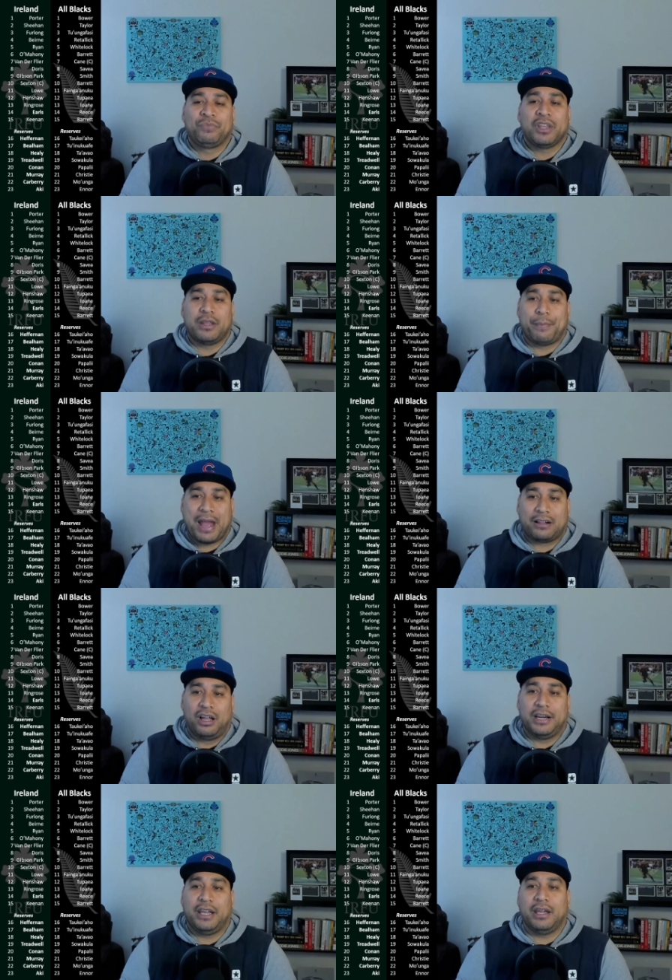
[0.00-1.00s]
the back
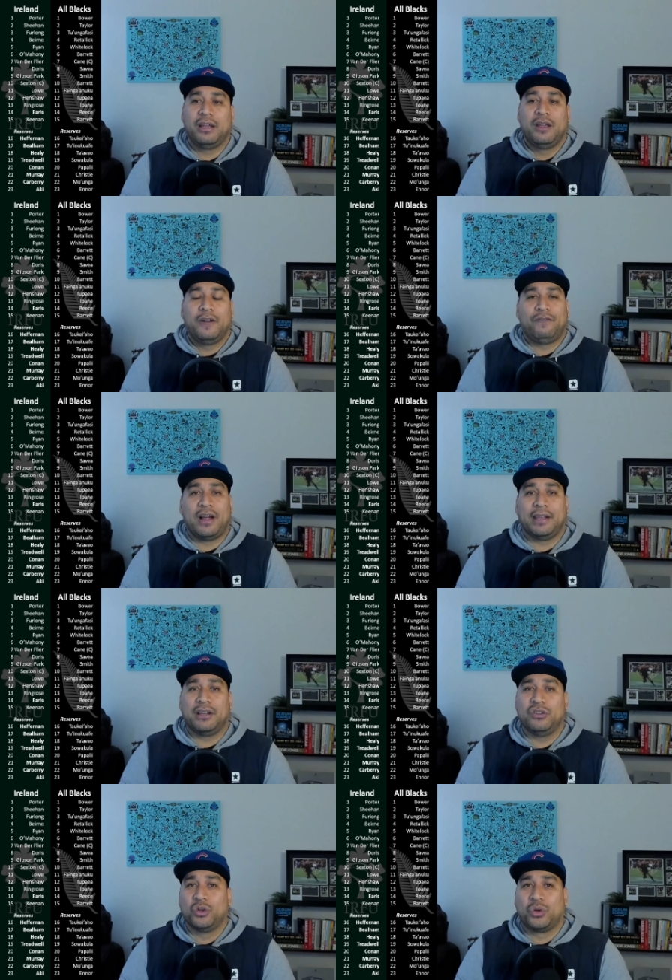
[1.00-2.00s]
line here.
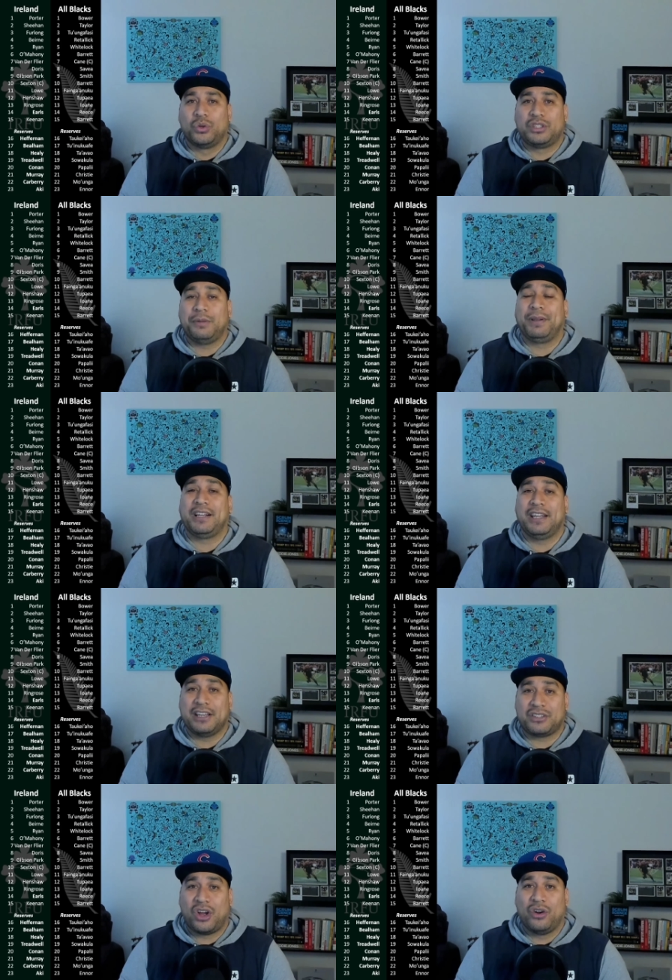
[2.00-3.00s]
Fainga'anuku typically
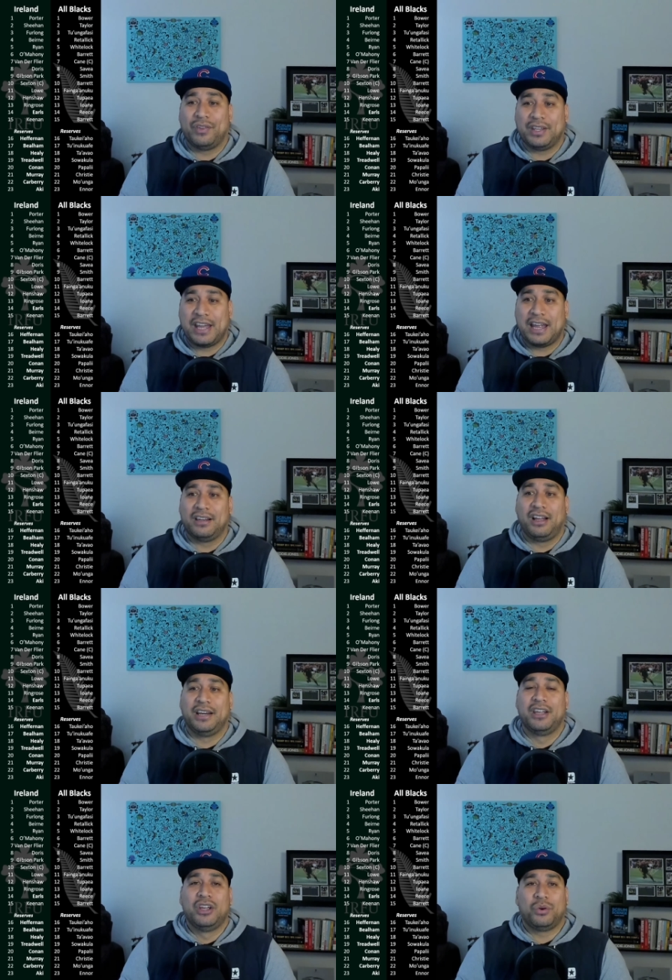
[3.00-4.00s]
gets over the gain line.
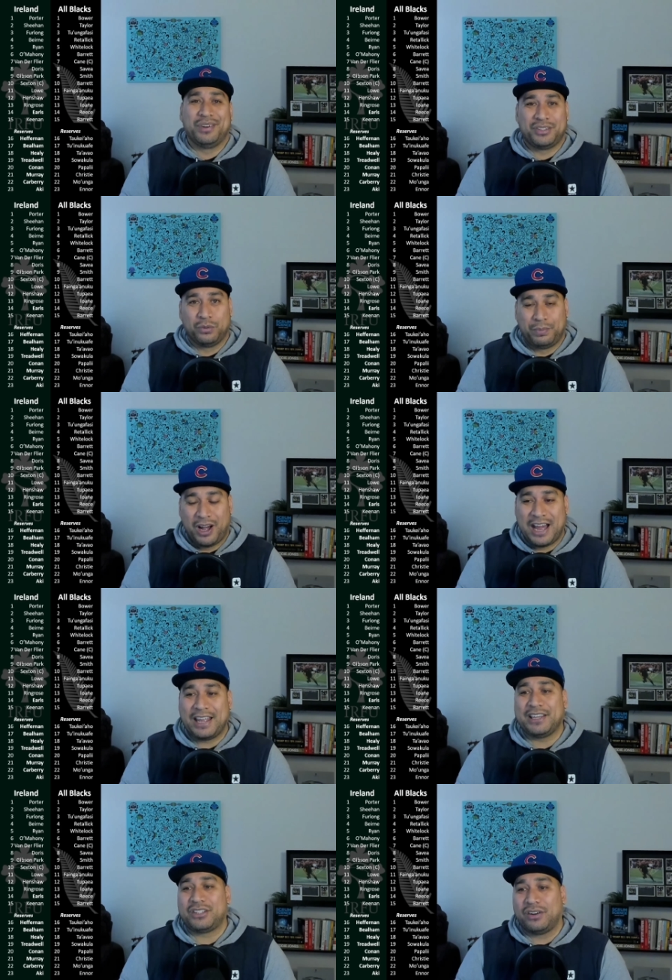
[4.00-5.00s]
Quinn Tupaia
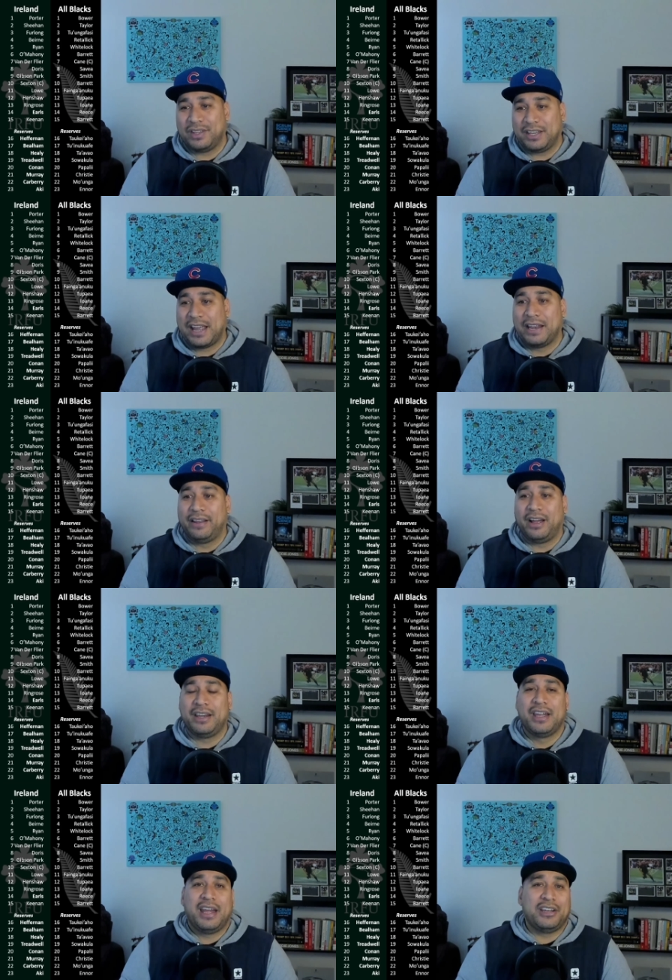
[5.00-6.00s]
gets over the gain line,
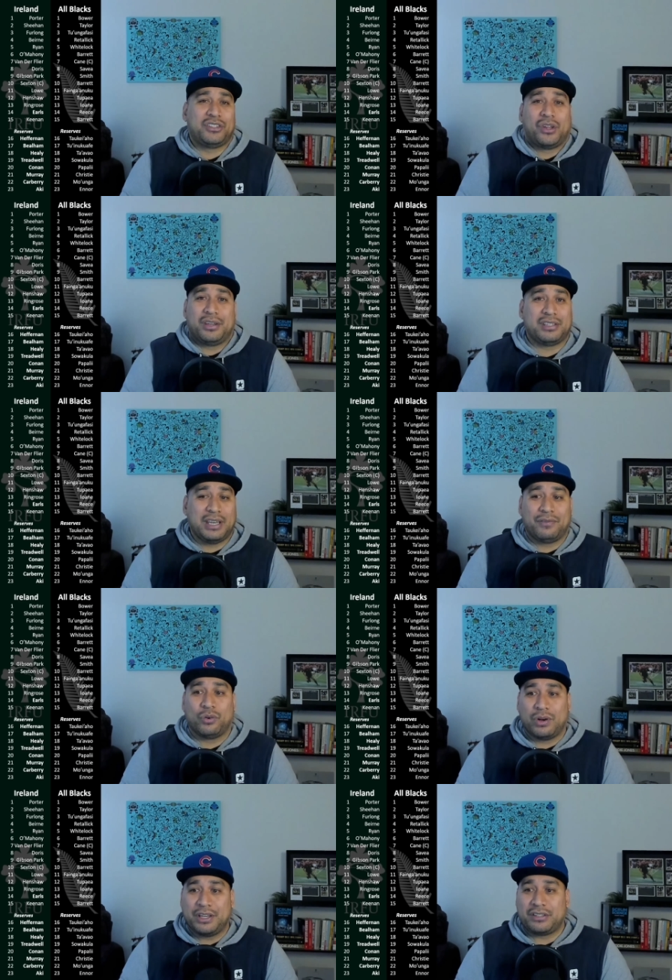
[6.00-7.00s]
and so does
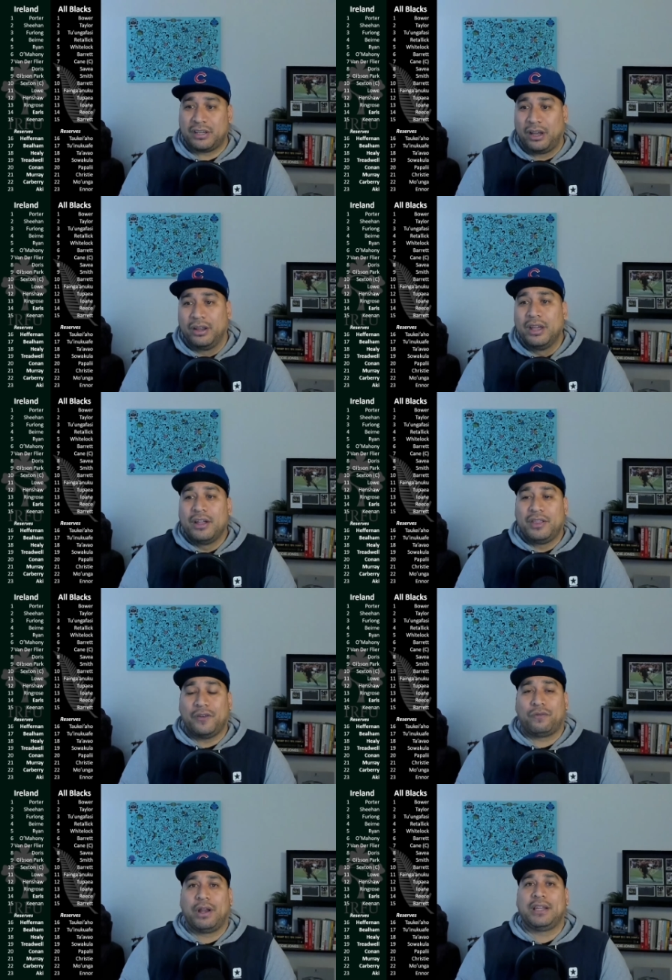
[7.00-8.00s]
Severis. So
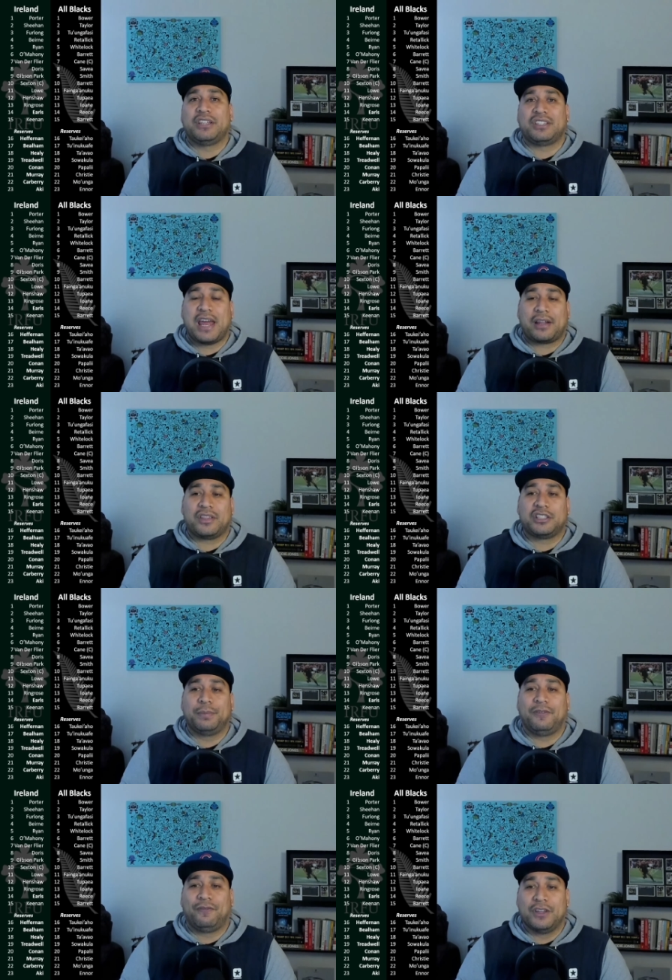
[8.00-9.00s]
they've really stacked this to be
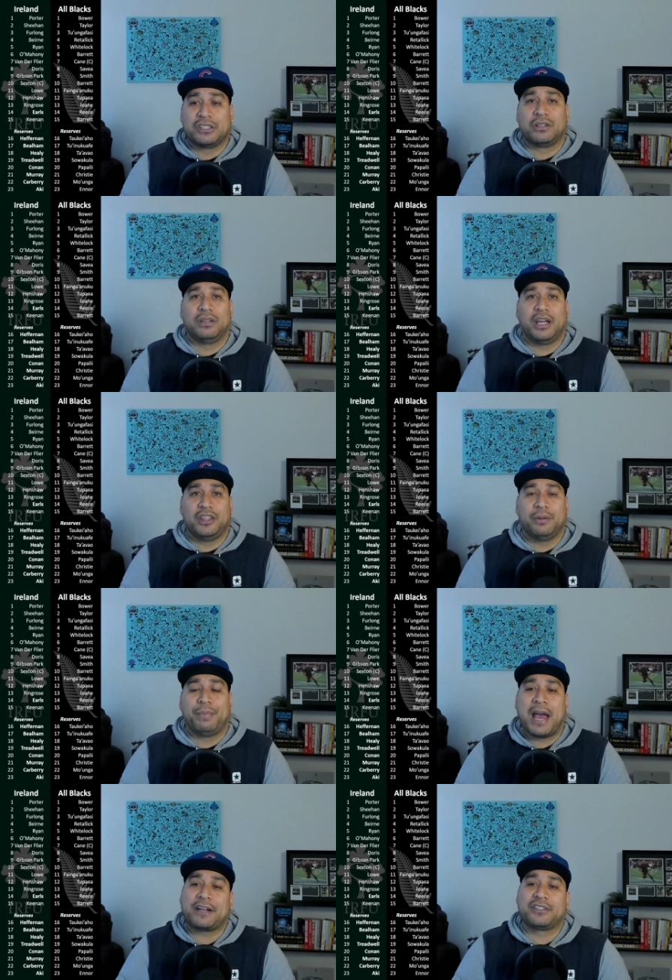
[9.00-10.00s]
physical in the
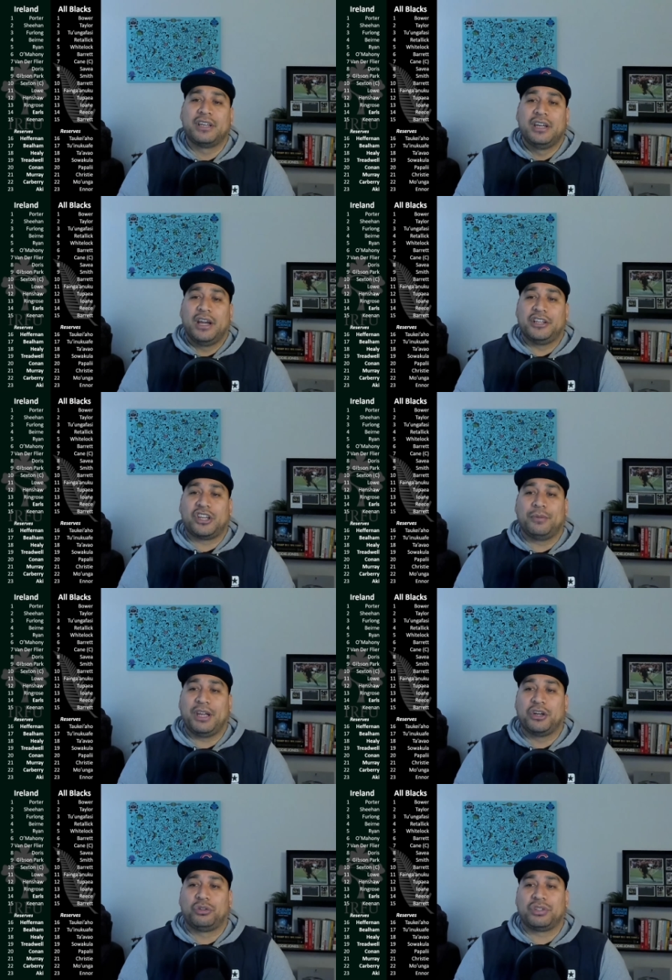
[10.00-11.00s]
backs. It's going to be
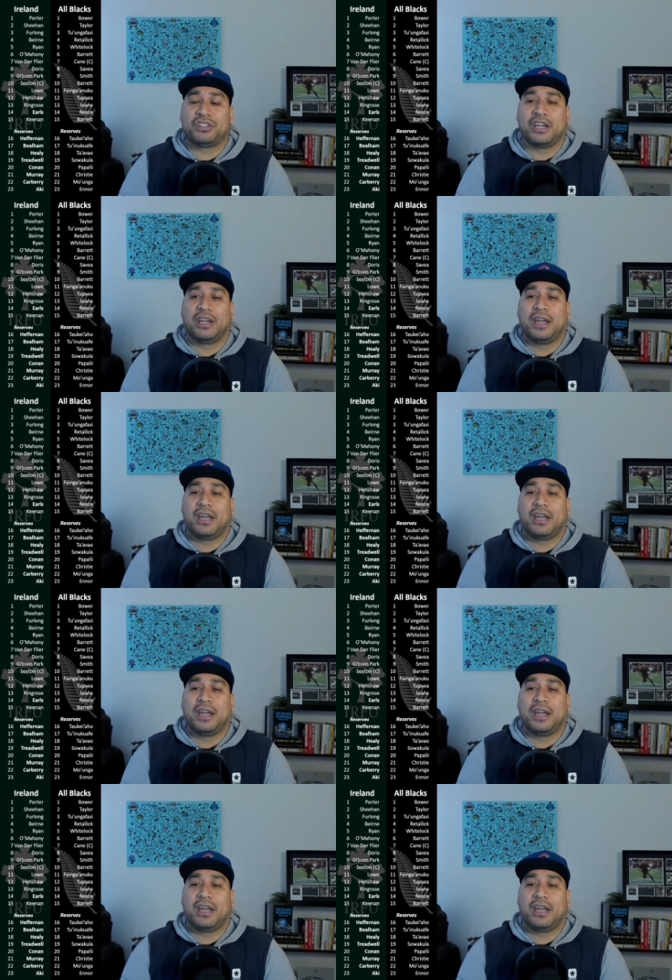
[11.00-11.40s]
interesting